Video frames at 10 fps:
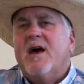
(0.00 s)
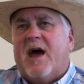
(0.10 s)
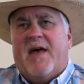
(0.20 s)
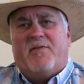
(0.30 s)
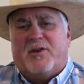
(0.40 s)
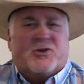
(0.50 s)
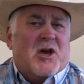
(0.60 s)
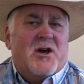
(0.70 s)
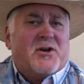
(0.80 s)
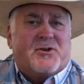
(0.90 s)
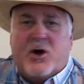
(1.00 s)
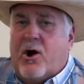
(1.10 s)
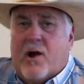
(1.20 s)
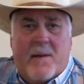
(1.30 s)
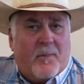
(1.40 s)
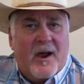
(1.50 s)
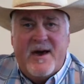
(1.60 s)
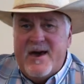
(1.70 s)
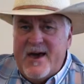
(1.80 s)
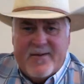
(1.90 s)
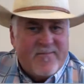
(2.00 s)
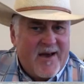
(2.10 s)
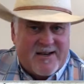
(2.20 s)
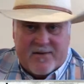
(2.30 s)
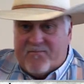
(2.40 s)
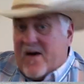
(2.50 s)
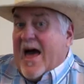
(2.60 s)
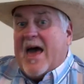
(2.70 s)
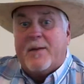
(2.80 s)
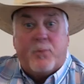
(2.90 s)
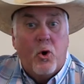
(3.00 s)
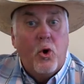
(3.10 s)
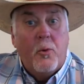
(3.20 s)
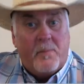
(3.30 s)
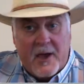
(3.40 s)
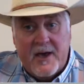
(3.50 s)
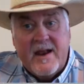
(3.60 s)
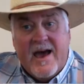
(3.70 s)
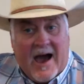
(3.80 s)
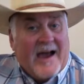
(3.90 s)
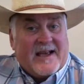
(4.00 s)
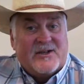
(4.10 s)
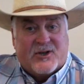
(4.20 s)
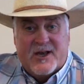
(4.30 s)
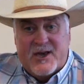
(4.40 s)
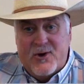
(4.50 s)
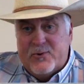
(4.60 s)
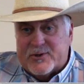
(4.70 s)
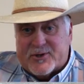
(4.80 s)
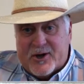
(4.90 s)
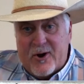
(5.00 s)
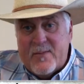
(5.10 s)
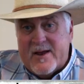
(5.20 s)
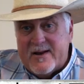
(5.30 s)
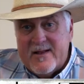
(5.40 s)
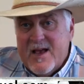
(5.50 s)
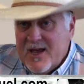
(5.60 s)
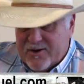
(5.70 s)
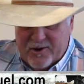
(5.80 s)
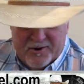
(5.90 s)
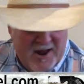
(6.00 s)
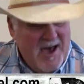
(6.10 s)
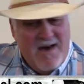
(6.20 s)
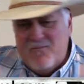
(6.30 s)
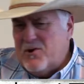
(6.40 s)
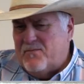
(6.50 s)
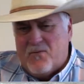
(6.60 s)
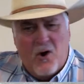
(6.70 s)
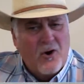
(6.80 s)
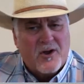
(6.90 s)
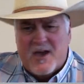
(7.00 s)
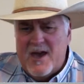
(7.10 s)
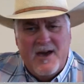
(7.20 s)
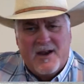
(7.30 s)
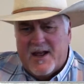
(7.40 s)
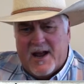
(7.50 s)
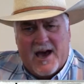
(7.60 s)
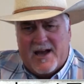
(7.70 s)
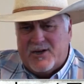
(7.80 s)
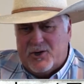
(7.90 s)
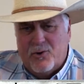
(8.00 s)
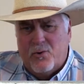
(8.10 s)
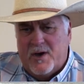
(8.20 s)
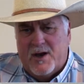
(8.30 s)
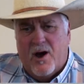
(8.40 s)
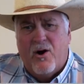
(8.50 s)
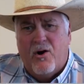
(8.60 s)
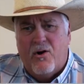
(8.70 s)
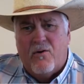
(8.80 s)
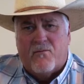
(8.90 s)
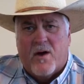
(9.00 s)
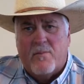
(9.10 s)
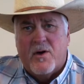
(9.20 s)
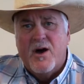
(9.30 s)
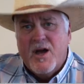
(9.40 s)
And this guitar I play, it makes a fine pulpit. I can sing you a sermon you'll never forget, and I do it all from the